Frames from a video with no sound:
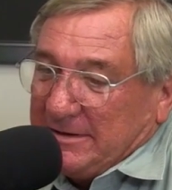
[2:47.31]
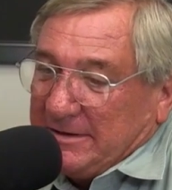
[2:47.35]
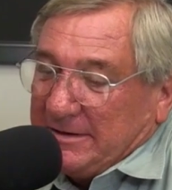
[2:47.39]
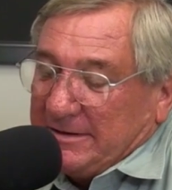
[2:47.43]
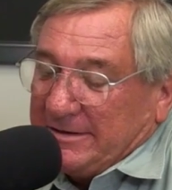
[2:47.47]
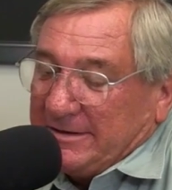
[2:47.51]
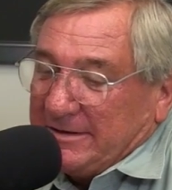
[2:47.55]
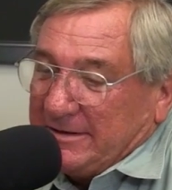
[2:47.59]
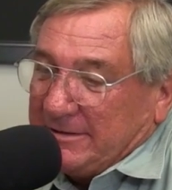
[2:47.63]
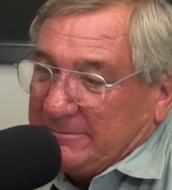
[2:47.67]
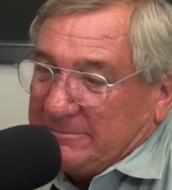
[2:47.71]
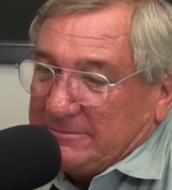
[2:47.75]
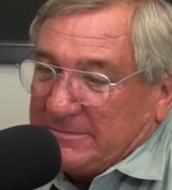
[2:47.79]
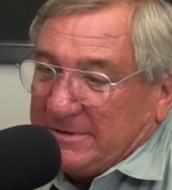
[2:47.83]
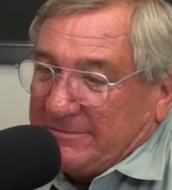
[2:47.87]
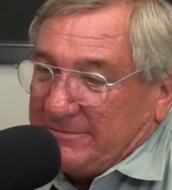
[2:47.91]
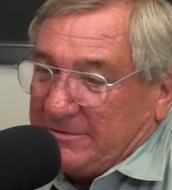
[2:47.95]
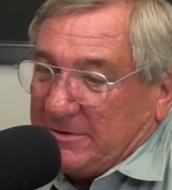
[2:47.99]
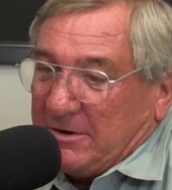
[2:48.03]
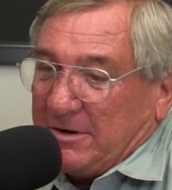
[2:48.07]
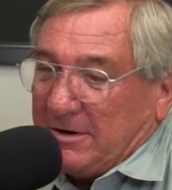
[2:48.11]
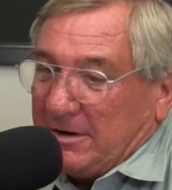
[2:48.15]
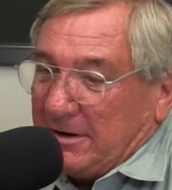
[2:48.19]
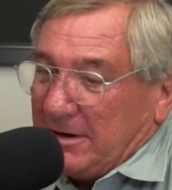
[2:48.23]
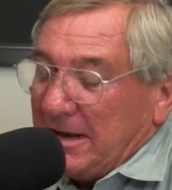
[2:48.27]
Um, I've
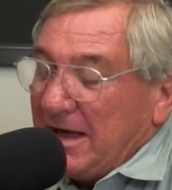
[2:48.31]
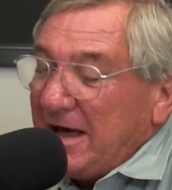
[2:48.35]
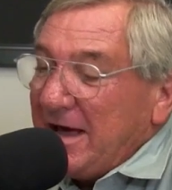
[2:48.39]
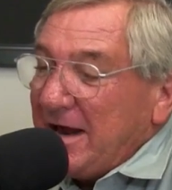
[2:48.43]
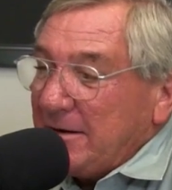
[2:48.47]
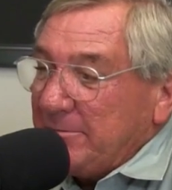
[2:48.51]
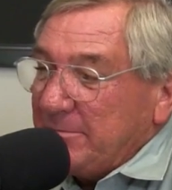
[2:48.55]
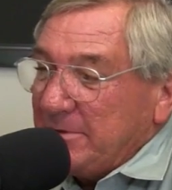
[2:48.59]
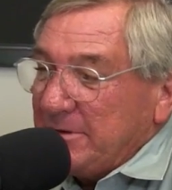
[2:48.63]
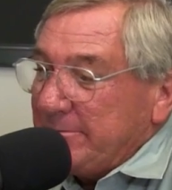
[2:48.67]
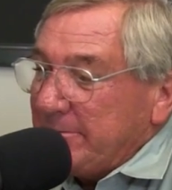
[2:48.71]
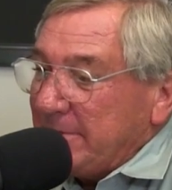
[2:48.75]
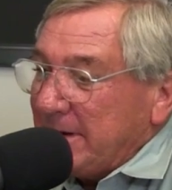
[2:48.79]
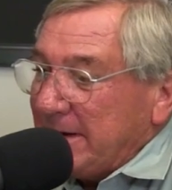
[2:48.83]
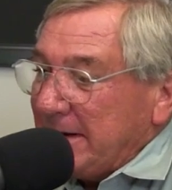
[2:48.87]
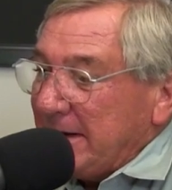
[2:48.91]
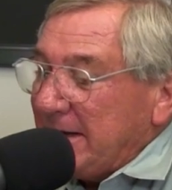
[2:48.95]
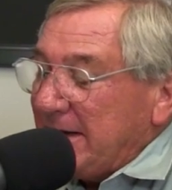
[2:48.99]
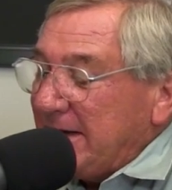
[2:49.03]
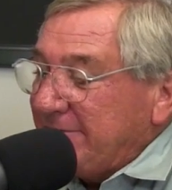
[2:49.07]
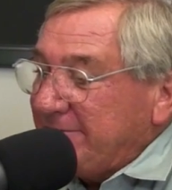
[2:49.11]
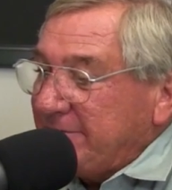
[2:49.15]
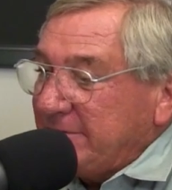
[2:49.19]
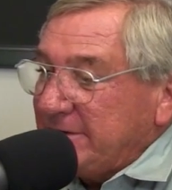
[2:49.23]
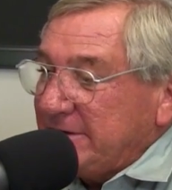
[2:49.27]
caught a lot of them in my
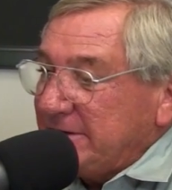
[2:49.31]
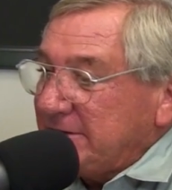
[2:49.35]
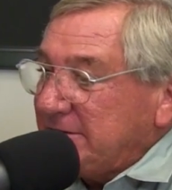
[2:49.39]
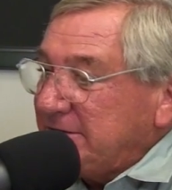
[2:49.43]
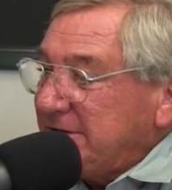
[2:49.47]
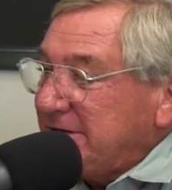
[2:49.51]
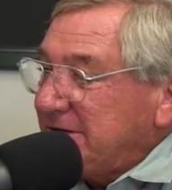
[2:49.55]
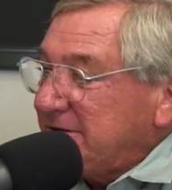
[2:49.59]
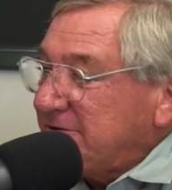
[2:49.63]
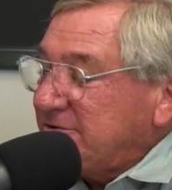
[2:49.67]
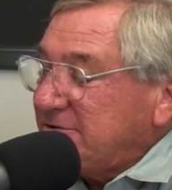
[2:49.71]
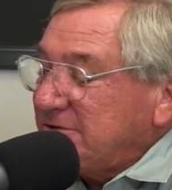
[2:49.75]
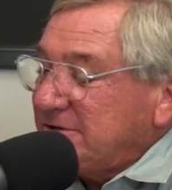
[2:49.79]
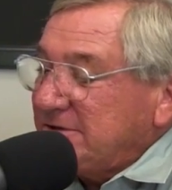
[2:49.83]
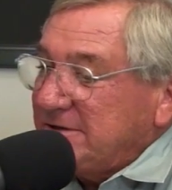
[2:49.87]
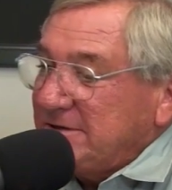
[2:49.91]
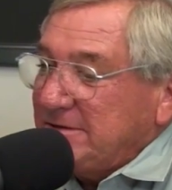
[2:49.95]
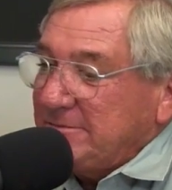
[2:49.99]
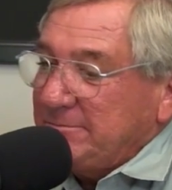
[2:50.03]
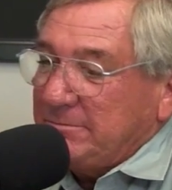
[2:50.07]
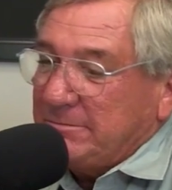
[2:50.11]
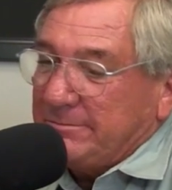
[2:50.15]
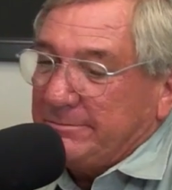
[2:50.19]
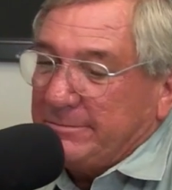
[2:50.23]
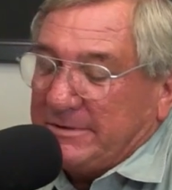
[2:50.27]
life unintentionally,
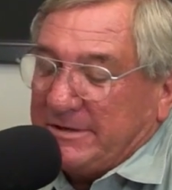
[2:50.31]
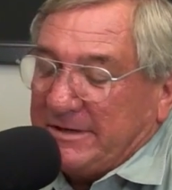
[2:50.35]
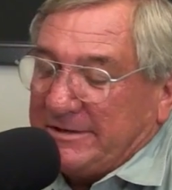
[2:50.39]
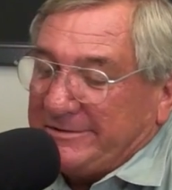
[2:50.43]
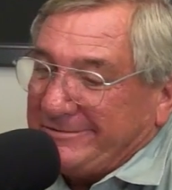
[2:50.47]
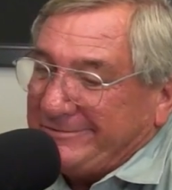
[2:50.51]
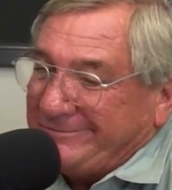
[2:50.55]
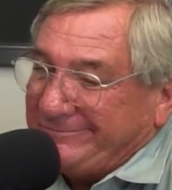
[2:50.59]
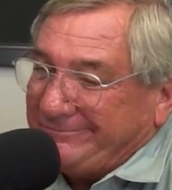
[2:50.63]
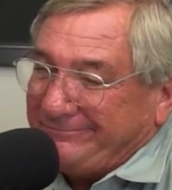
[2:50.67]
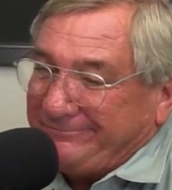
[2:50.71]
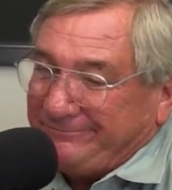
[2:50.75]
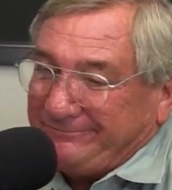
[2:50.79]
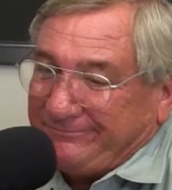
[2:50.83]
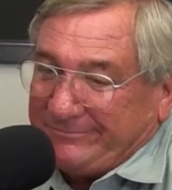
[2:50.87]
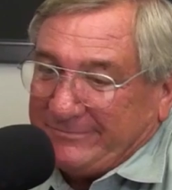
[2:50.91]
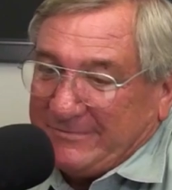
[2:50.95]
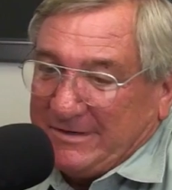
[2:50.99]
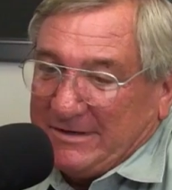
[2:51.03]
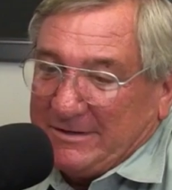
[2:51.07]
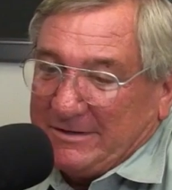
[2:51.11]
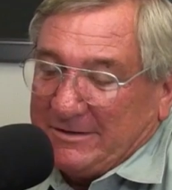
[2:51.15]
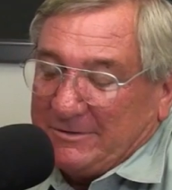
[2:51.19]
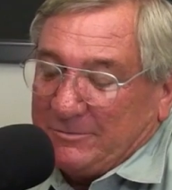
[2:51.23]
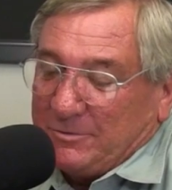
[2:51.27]
but
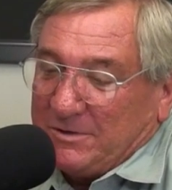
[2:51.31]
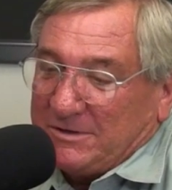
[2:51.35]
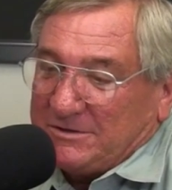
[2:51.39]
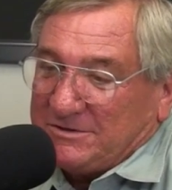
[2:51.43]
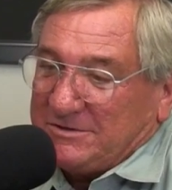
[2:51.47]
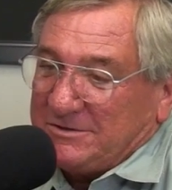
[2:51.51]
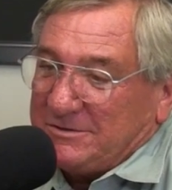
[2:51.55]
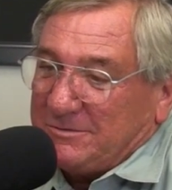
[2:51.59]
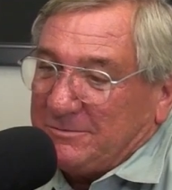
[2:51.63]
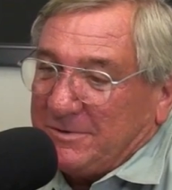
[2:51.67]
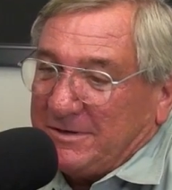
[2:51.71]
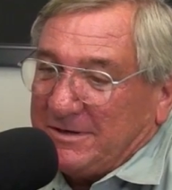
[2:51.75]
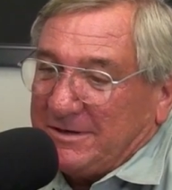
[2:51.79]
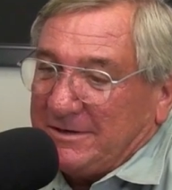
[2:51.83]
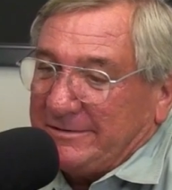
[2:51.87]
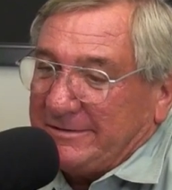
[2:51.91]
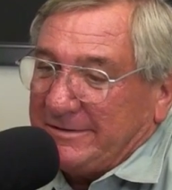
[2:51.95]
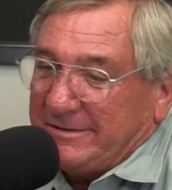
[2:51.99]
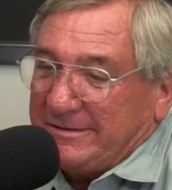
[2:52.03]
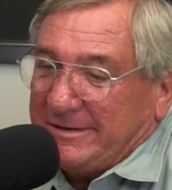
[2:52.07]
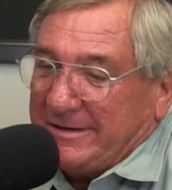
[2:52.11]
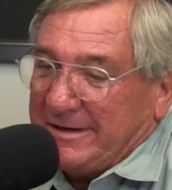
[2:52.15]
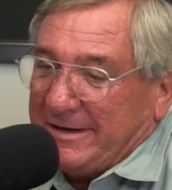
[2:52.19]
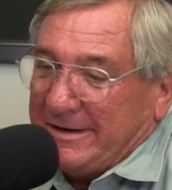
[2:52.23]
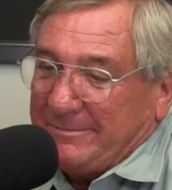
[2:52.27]
you know, once in a while,
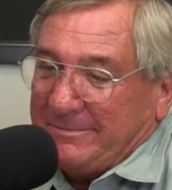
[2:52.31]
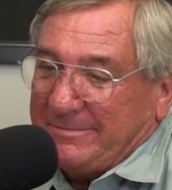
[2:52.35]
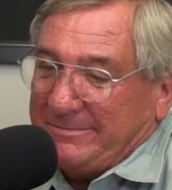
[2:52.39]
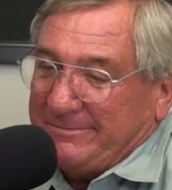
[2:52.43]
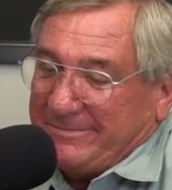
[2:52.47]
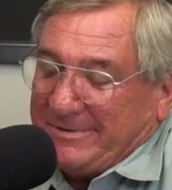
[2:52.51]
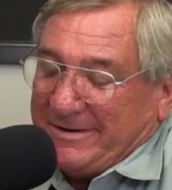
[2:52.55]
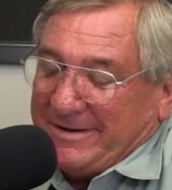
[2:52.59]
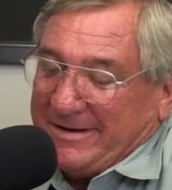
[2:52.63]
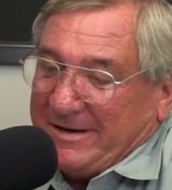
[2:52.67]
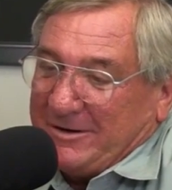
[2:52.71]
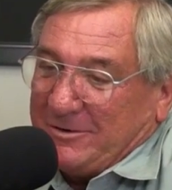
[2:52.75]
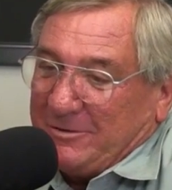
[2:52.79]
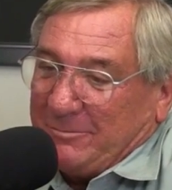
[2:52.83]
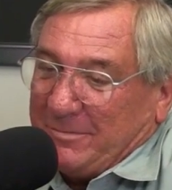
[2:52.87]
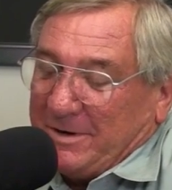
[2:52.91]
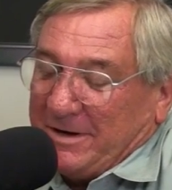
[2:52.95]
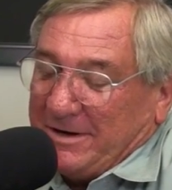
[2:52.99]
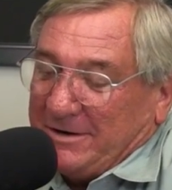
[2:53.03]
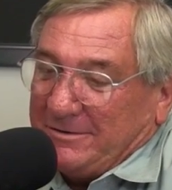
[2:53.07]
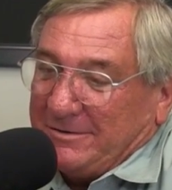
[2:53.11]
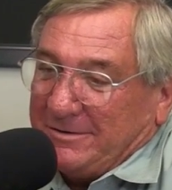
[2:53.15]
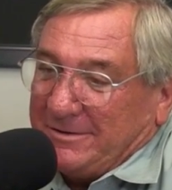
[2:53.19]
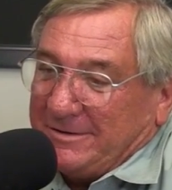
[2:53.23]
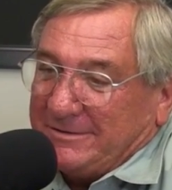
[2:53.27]
I I don't
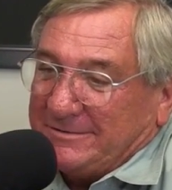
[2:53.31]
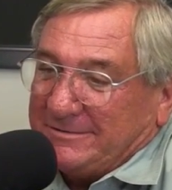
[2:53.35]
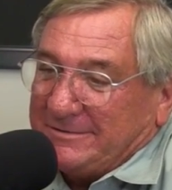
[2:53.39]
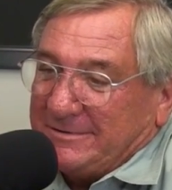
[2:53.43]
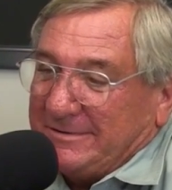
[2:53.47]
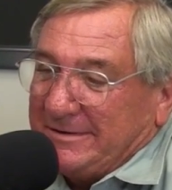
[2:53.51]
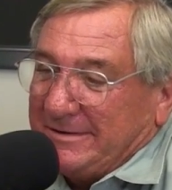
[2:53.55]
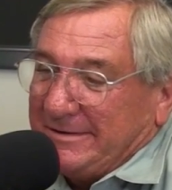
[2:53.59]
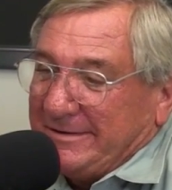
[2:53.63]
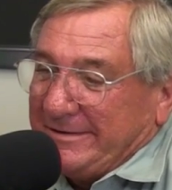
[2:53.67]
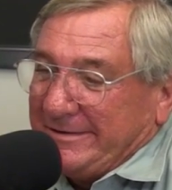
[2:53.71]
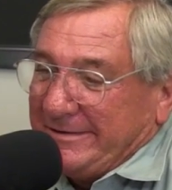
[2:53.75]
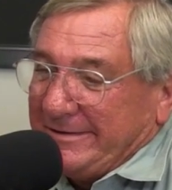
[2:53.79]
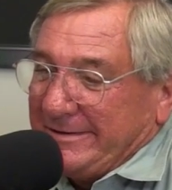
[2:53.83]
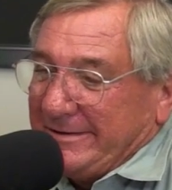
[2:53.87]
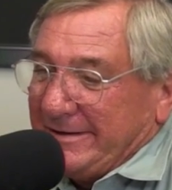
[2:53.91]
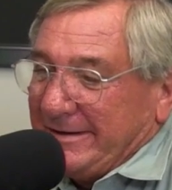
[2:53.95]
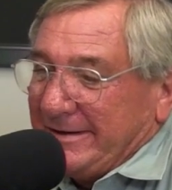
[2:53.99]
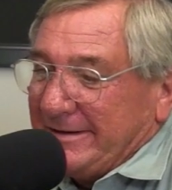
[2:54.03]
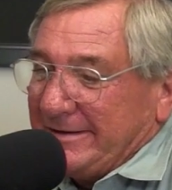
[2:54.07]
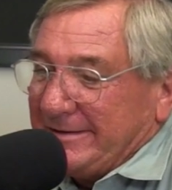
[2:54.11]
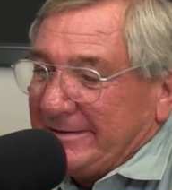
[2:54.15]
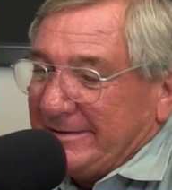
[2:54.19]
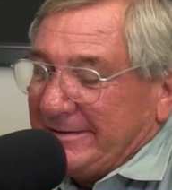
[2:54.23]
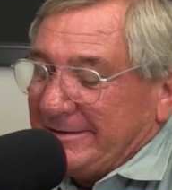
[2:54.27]
mind hooking
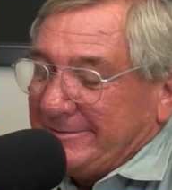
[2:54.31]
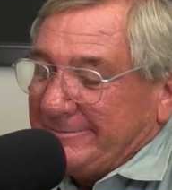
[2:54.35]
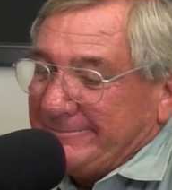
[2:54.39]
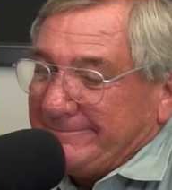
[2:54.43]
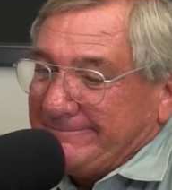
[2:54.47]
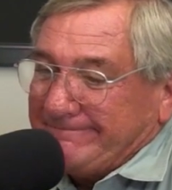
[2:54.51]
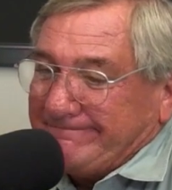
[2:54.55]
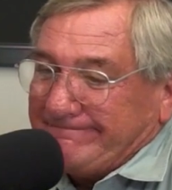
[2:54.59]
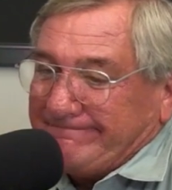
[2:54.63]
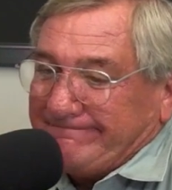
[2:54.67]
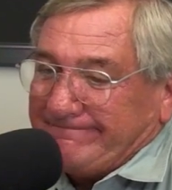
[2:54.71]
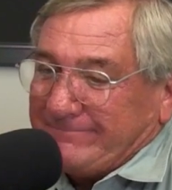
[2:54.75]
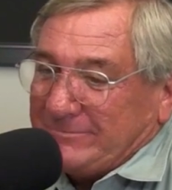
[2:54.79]
um,